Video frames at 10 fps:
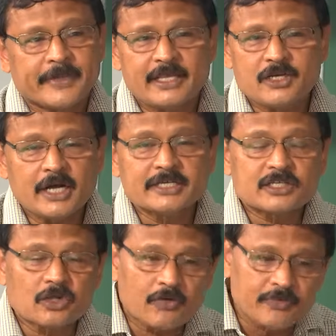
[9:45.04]
It's not
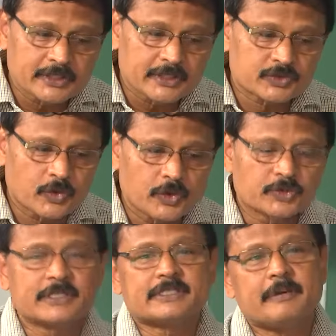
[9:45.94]
just offering the
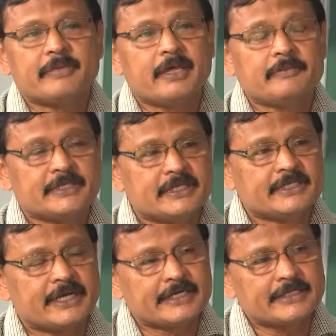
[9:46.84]
solution, sometimes it is
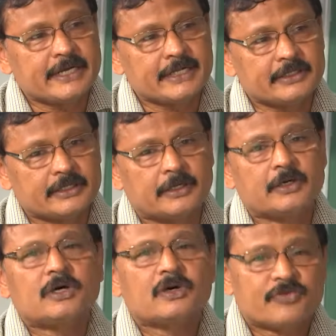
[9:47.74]
understanding the
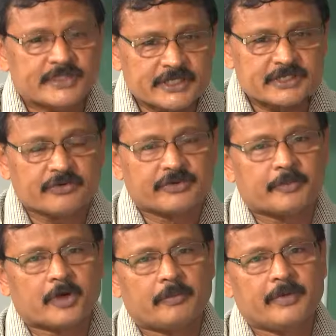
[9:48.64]
physics of the
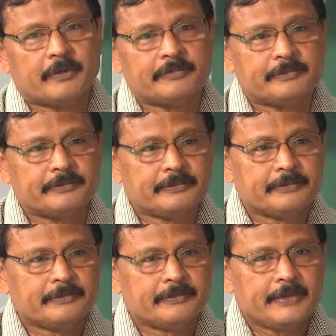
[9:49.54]
problem.
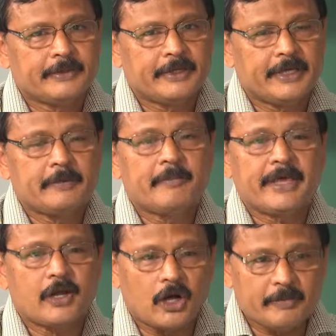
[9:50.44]
It
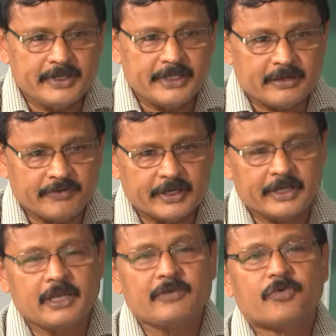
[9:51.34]
may not be that we
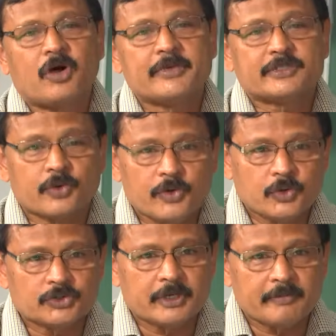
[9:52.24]
really form a
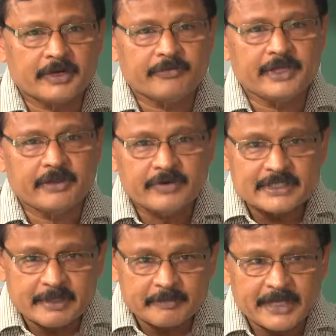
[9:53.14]
solution, but we even
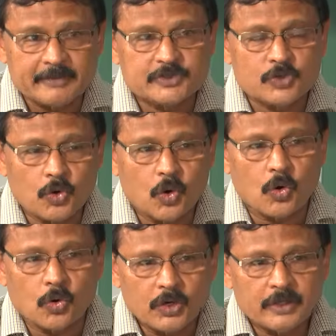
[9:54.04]
sometimes
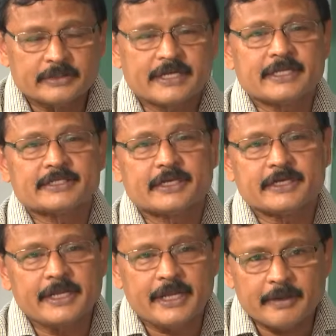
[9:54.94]
know that a
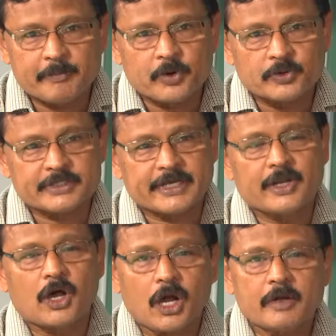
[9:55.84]
certain approach
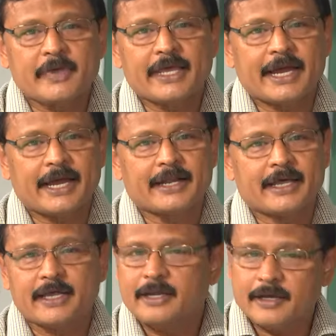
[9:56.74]
cannot be had,
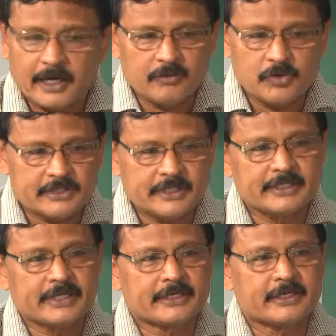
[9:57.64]
and I would say
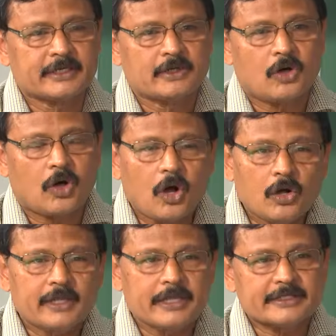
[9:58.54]
that
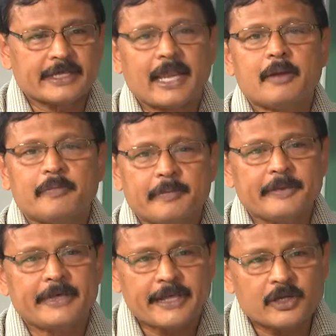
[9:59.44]
all these help
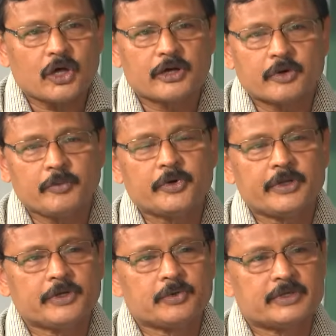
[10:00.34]
in
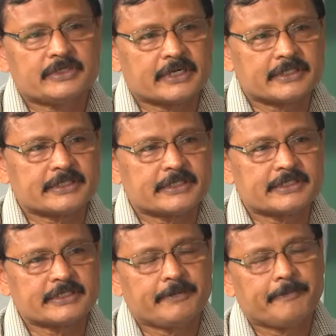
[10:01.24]
contributing towards the
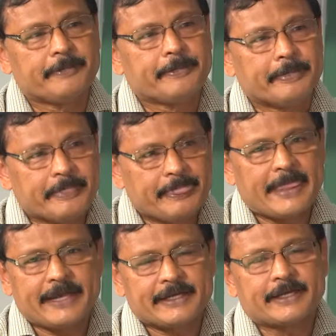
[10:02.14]
research
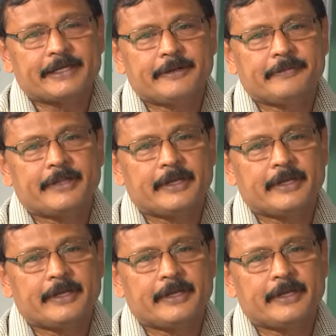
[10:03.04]
that the